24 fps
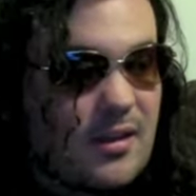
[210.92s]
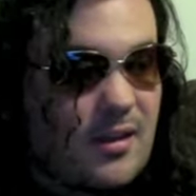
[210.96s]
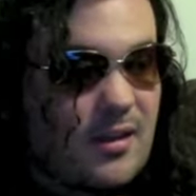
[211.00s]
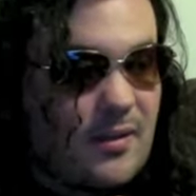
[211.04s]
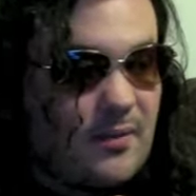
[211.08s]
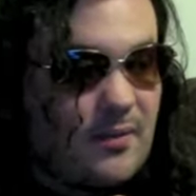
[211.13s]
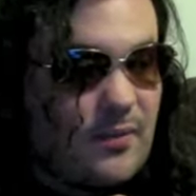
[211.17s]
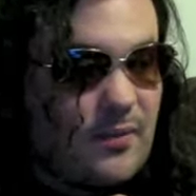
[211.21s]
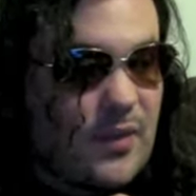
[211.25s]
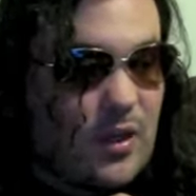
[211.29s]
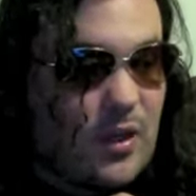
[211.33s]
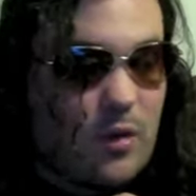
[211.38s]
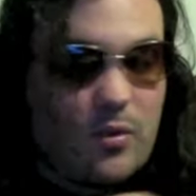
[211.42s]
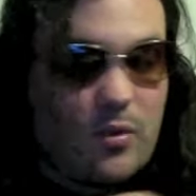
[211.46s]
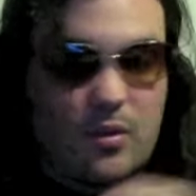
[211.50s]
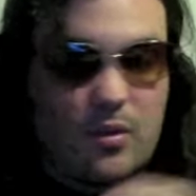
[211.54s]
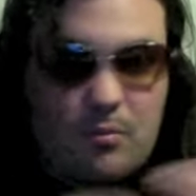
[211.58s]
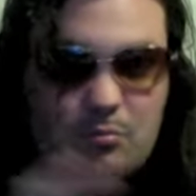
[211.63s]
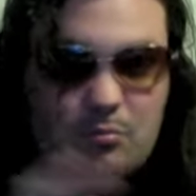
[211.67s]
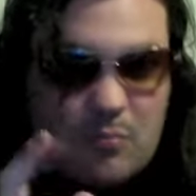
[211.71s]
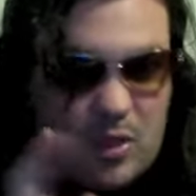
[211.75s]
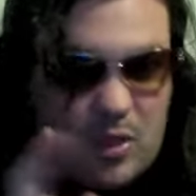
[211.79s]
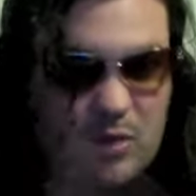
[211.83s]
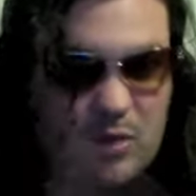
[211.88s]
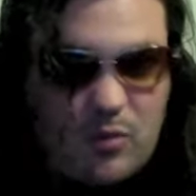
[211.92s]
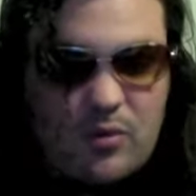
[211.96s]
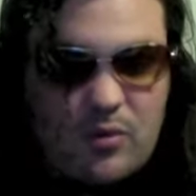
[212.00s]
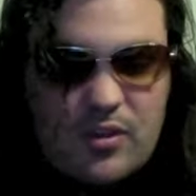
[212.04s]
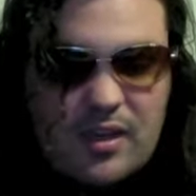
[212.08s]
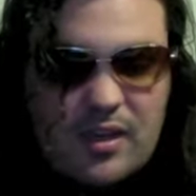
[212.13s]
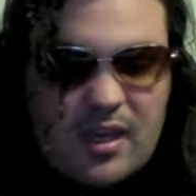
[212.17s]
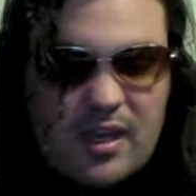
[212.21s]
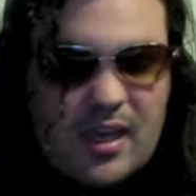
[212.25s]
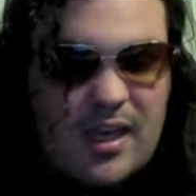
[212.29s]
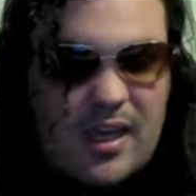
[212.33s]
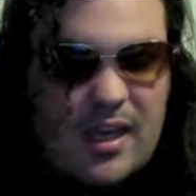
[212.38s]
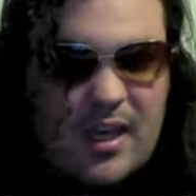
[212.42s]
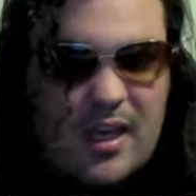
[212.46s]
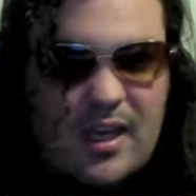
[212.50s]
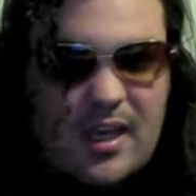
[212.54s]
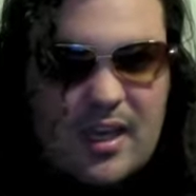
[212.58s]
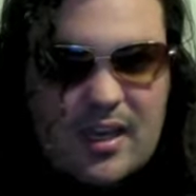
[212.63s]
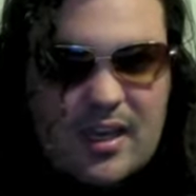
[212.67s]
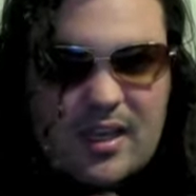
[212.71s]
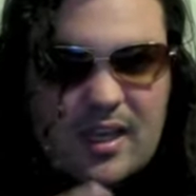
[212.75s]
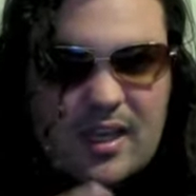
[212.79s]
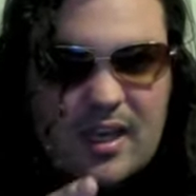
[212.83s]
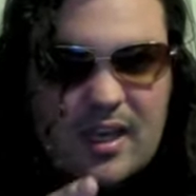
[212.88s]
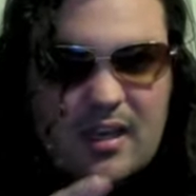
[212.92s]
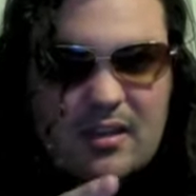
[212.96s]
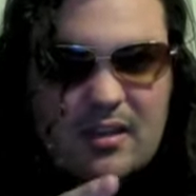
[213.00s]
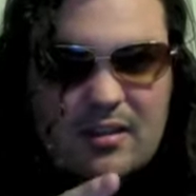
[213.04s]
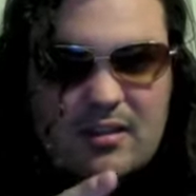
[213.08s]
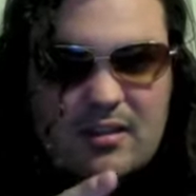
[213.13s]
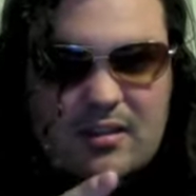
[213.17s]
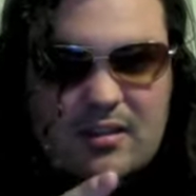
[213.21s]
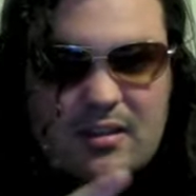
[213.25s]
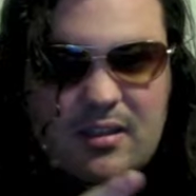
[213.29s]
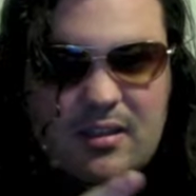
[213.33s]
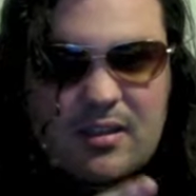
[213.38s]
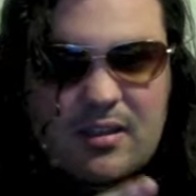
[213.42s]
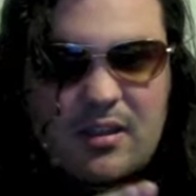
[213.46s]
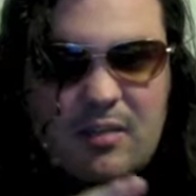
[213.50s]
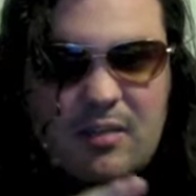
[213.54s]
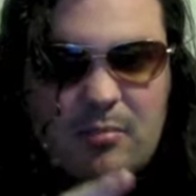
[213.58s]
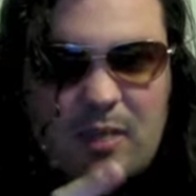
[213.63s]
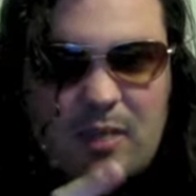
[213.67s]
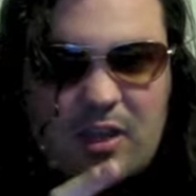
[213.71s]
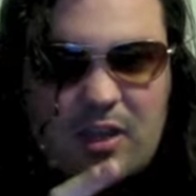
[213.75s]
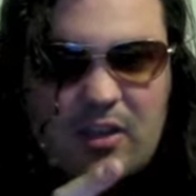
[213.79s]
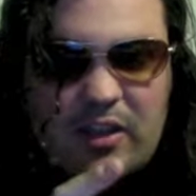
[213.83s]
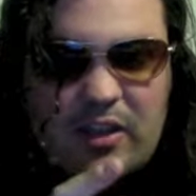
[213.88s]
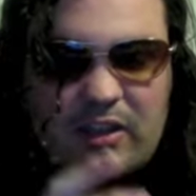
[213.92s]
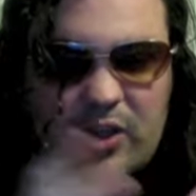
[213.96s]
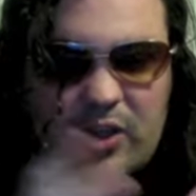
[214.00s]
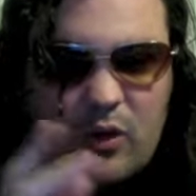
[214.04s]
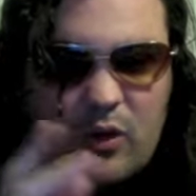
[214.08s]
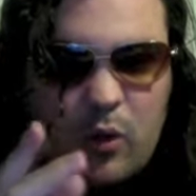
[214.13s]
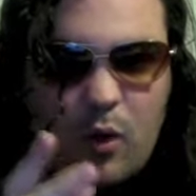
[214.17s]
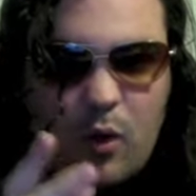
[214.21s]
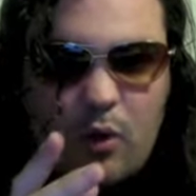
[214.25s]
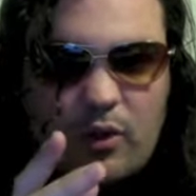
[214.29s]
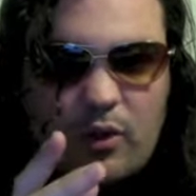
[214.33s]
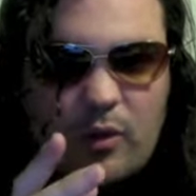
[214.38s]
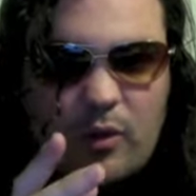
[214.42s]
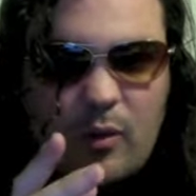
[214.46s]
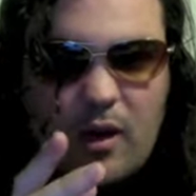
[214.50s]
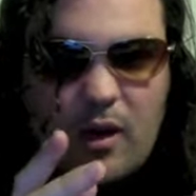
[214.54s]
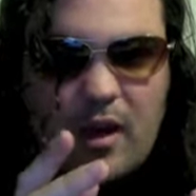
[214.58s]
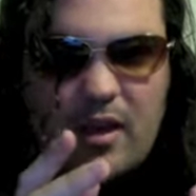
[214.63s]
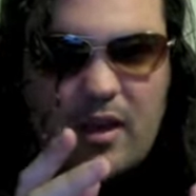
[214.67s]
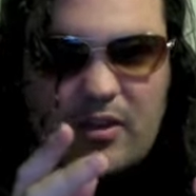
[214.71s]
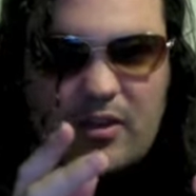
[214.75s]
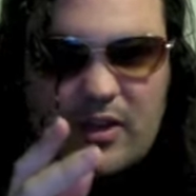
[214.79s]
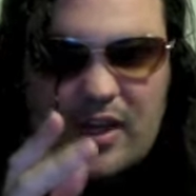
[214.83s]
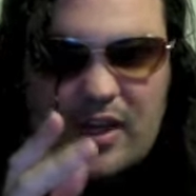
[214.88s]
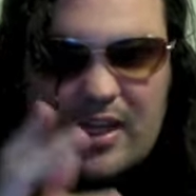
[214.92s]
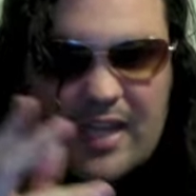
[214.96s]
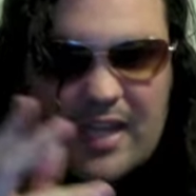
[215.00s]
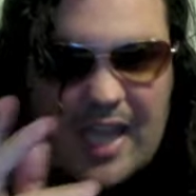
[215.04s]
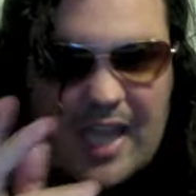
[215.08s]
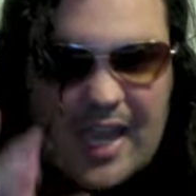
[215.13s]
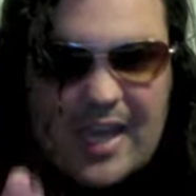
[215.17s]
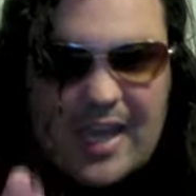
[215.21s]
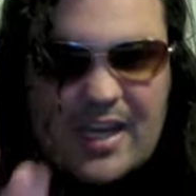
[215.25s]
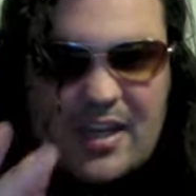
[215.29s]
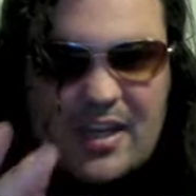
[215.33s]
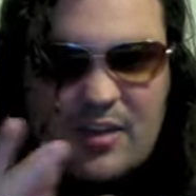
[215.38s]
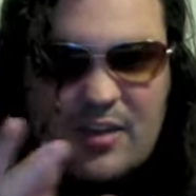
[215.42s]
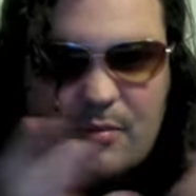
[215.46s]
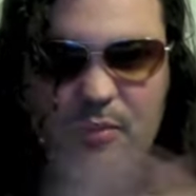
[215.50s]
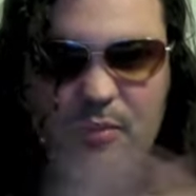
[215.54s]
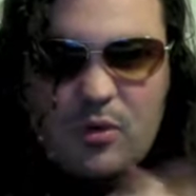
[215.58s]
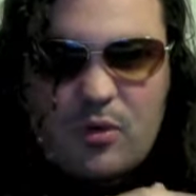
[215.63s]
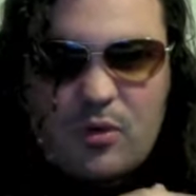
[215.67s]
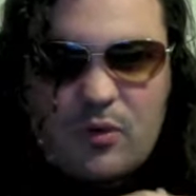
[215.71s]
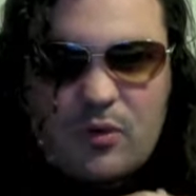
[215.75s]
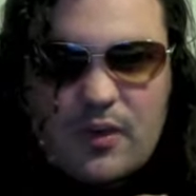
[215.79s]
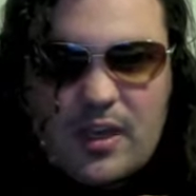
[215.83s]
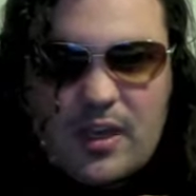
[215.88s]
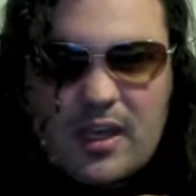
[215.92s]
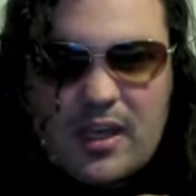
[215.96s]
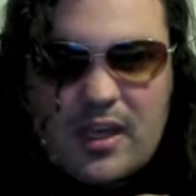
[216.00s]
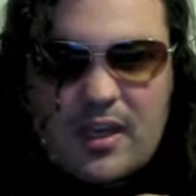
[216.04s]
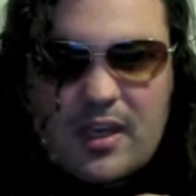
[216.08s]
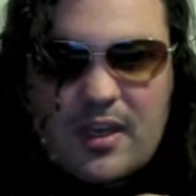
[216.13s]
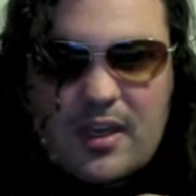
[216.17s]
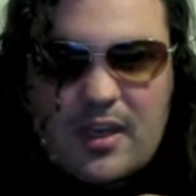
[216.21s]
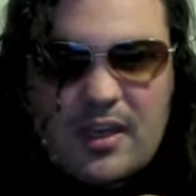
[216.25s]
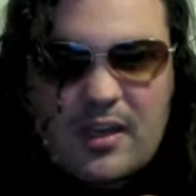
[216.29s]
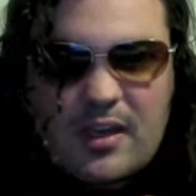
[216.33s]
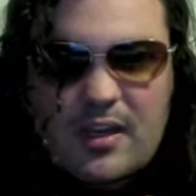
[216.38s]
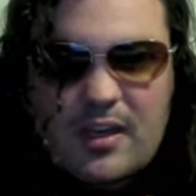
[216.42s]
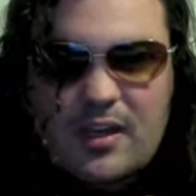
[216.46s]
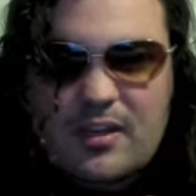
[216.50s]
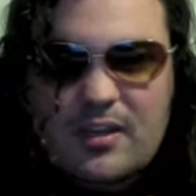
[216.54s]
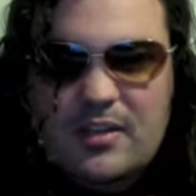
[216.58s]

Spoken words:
You know, with the music and making like the quality wise like an 80s movie, and